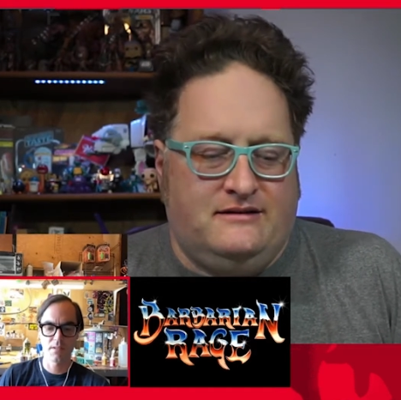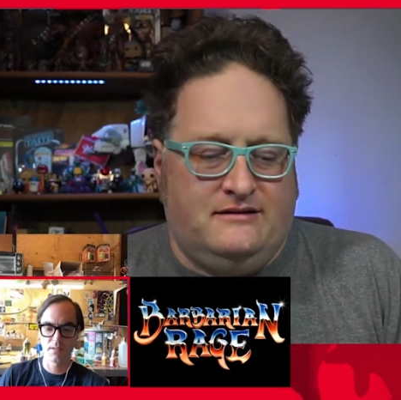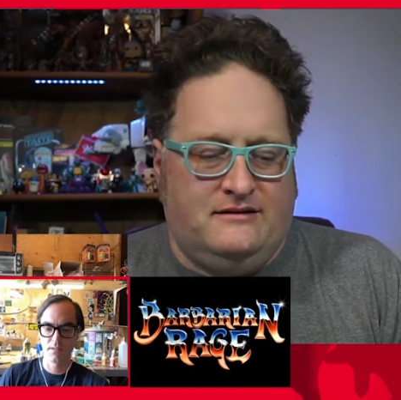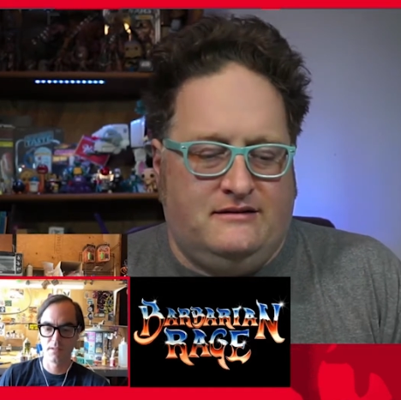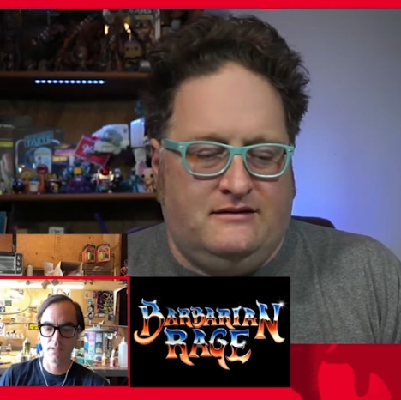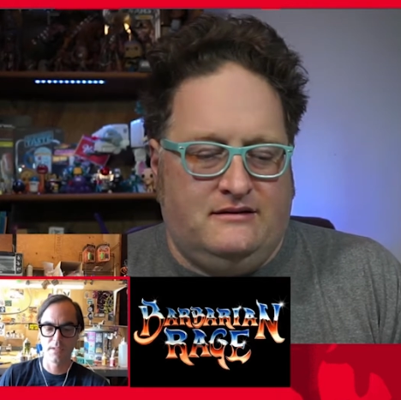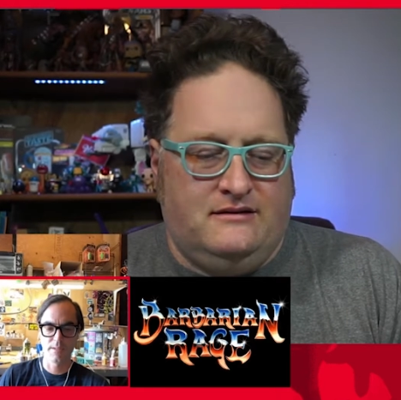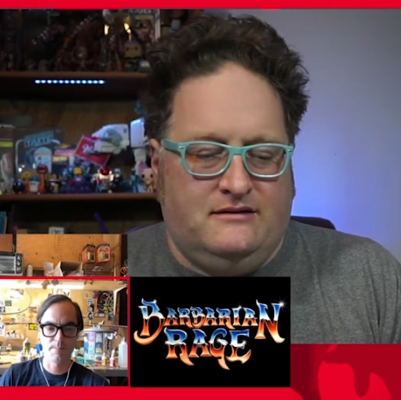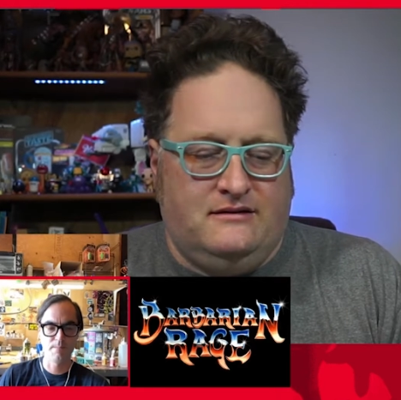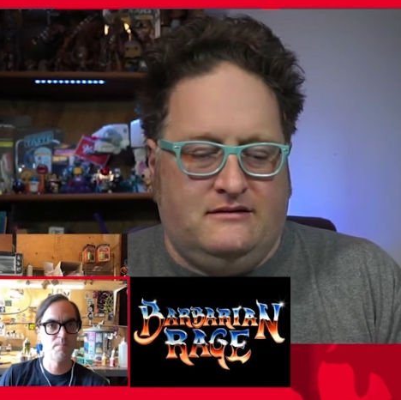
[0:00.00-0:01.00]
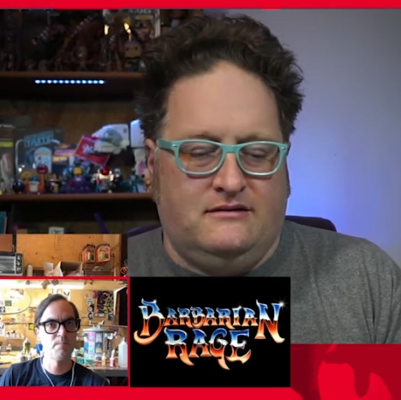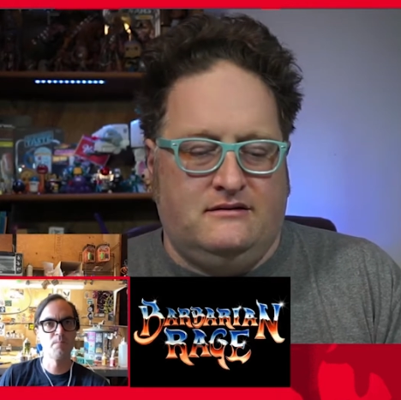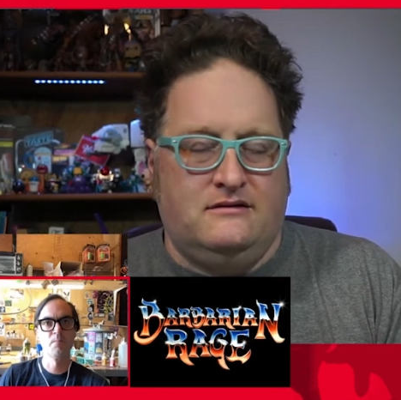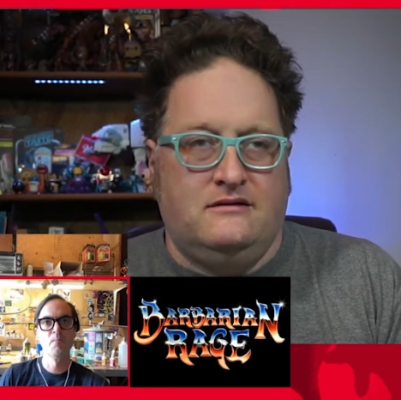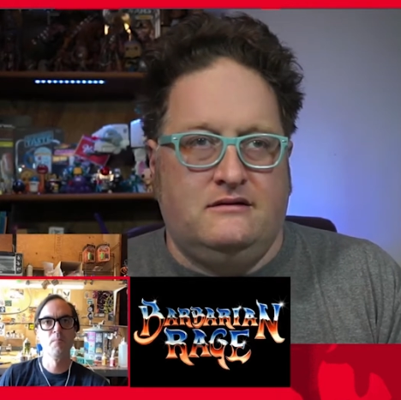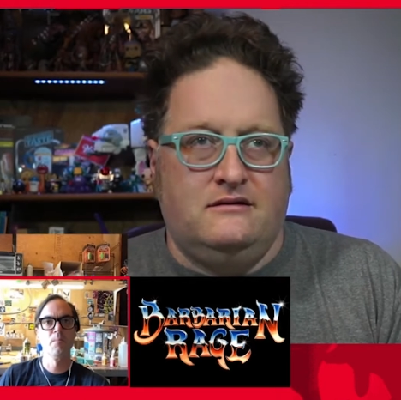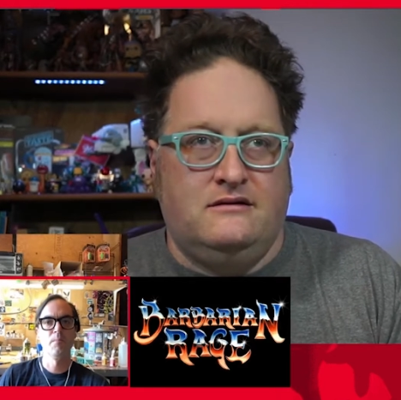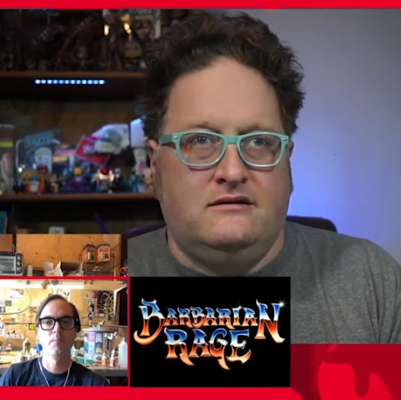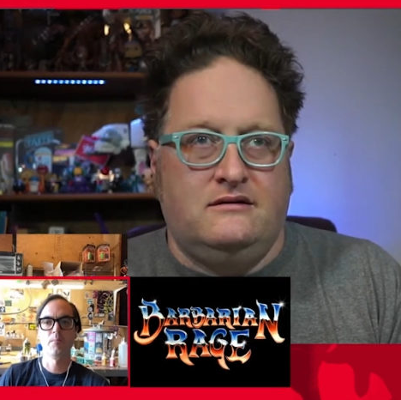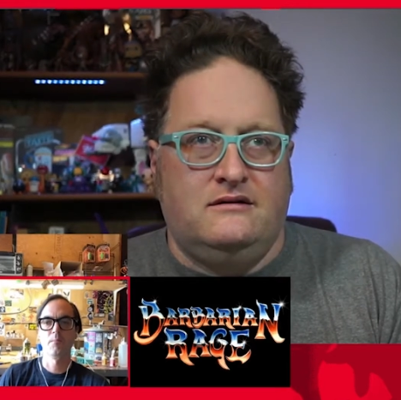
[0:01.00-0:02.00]
Speaker 1: and um,
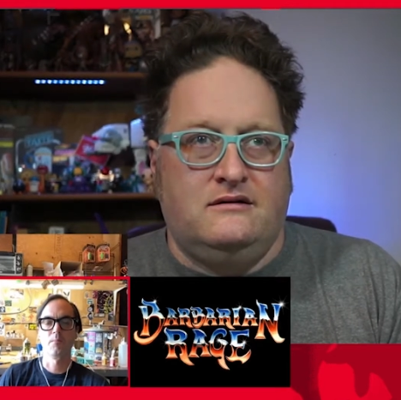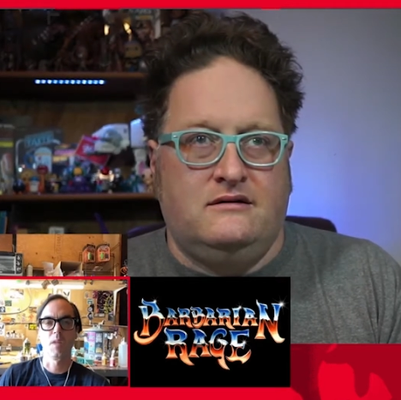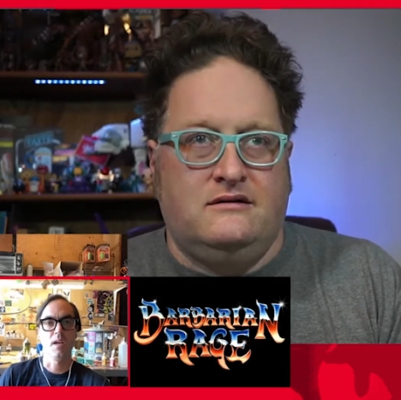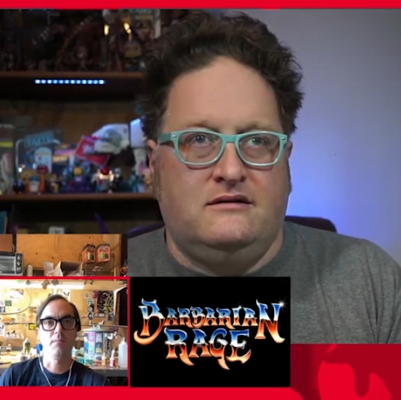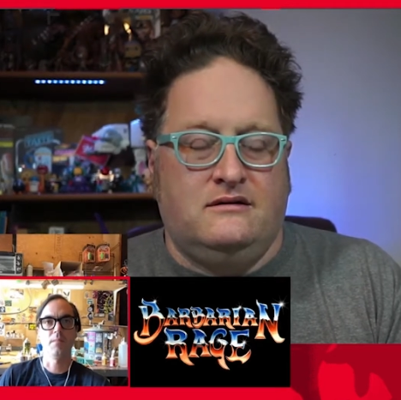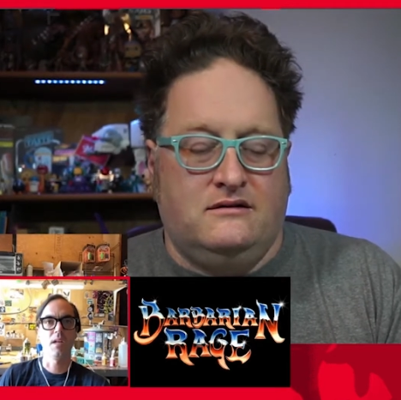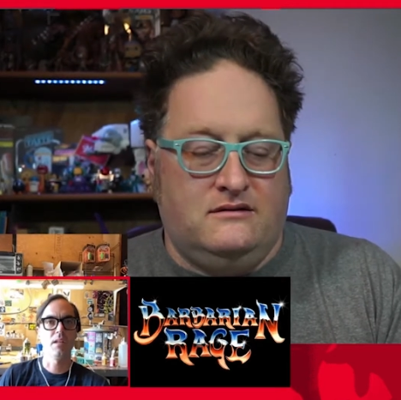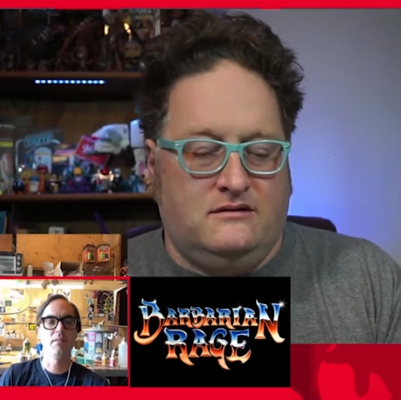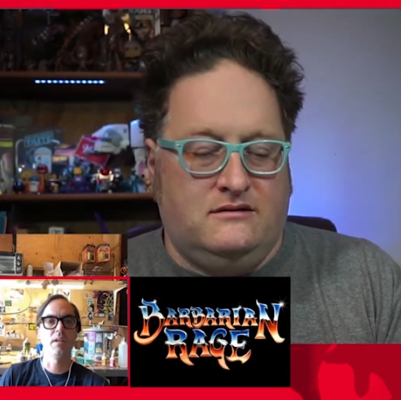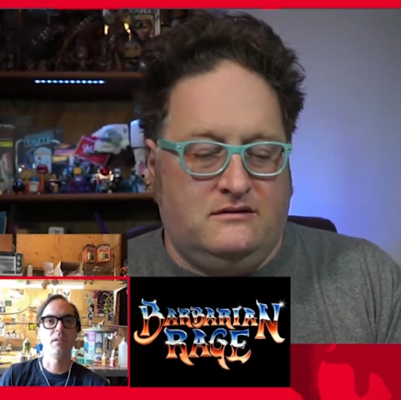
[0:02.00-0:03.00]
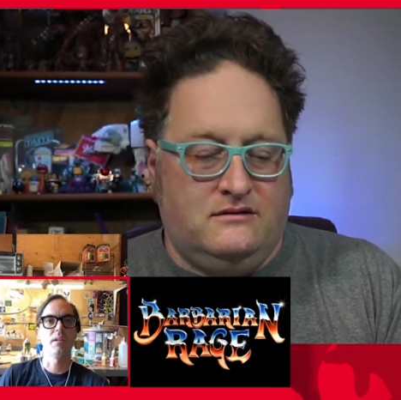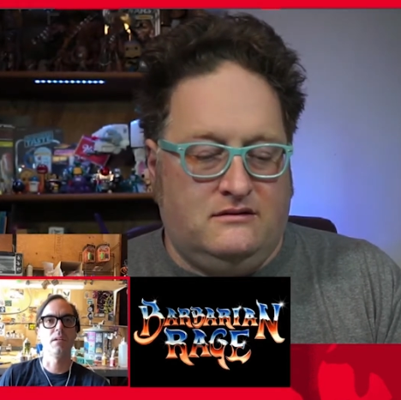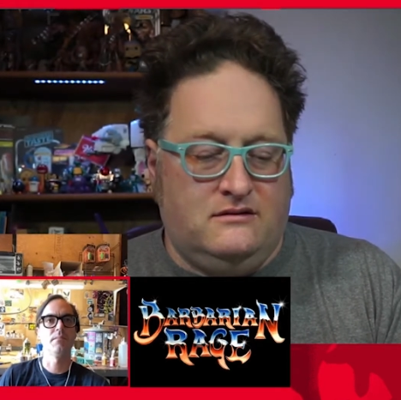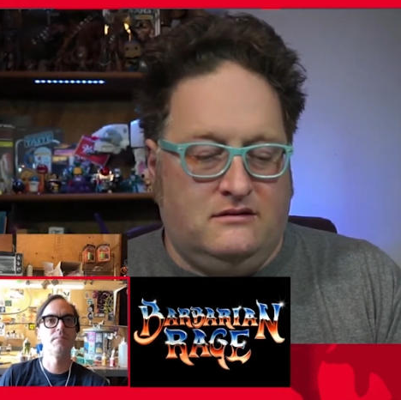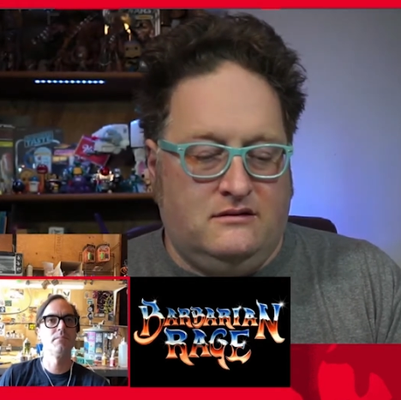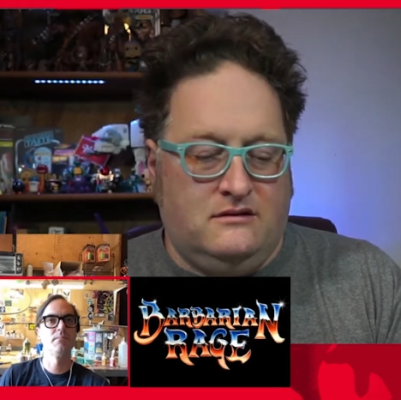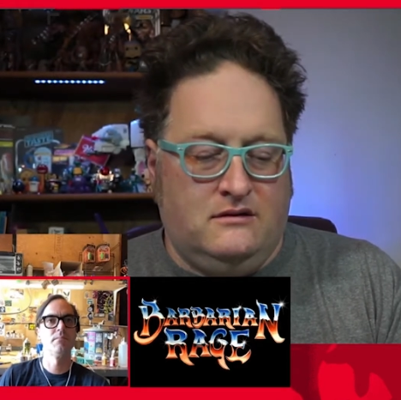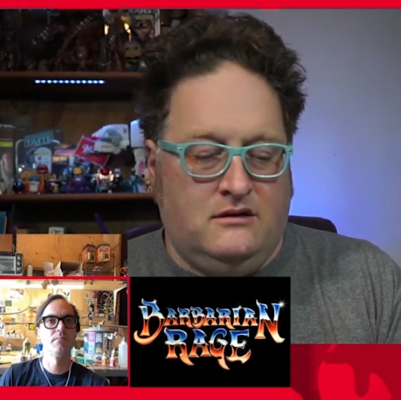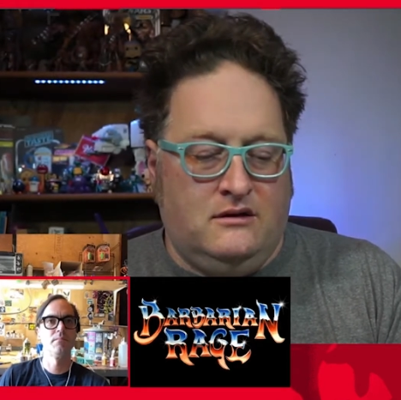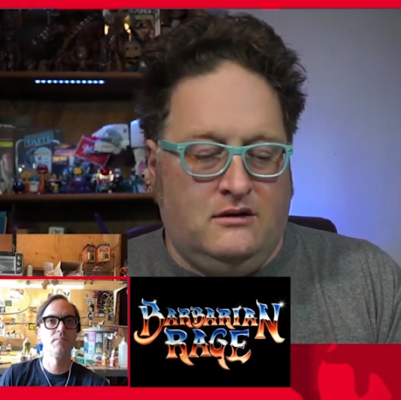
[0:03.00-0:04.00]
yeah, I love it out here.
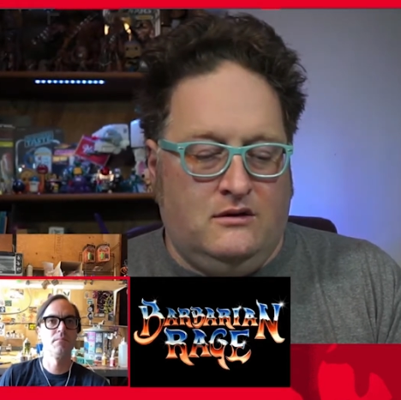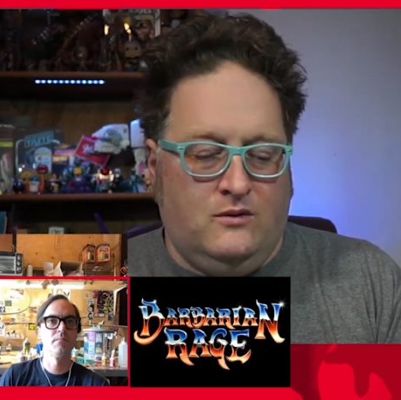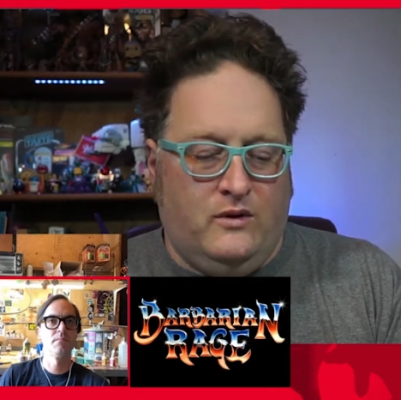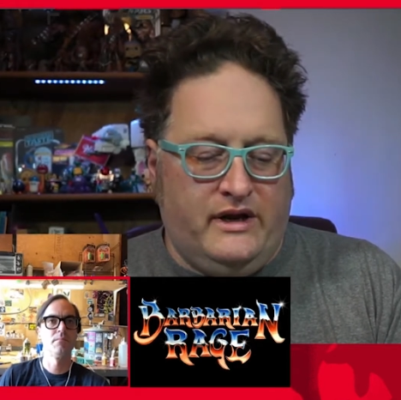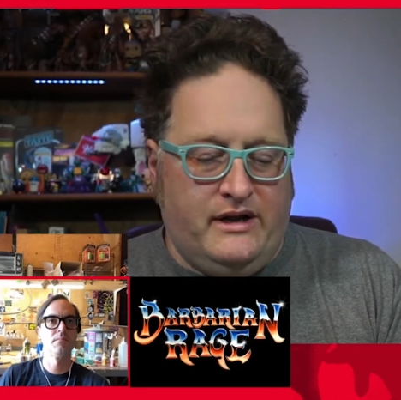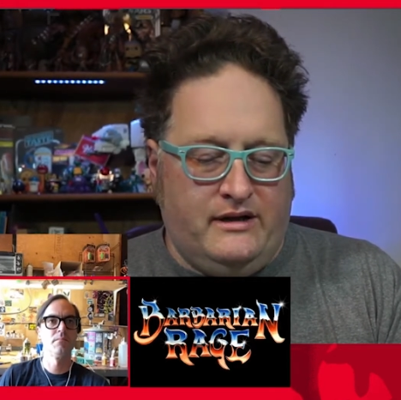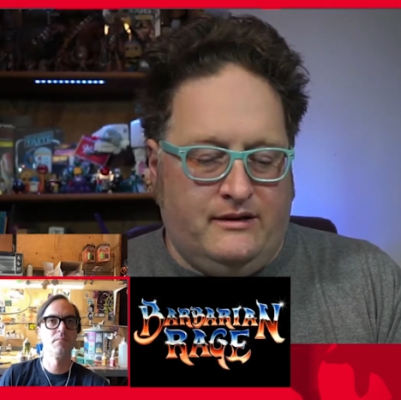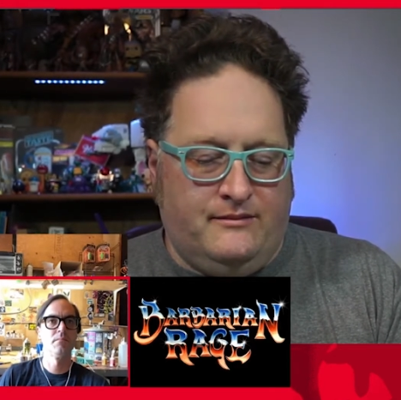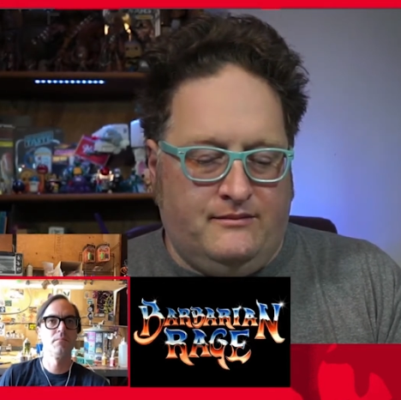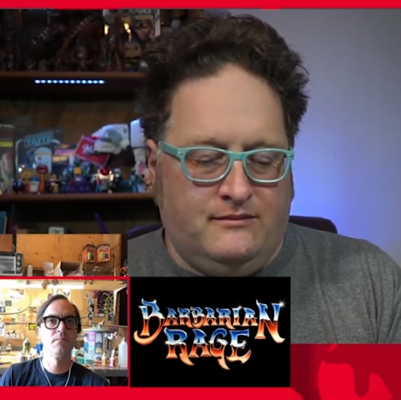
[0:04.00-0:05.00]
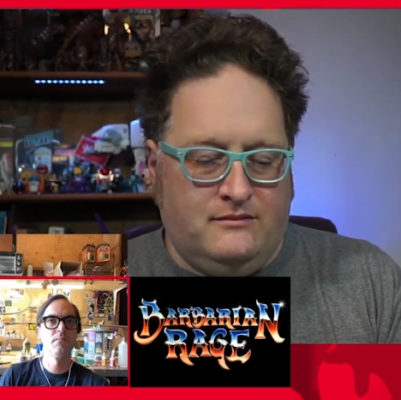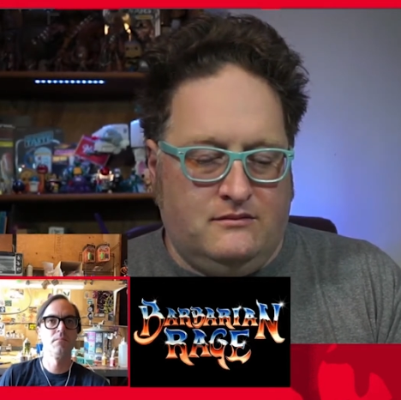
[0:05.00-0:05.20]
Speaker 2: What um,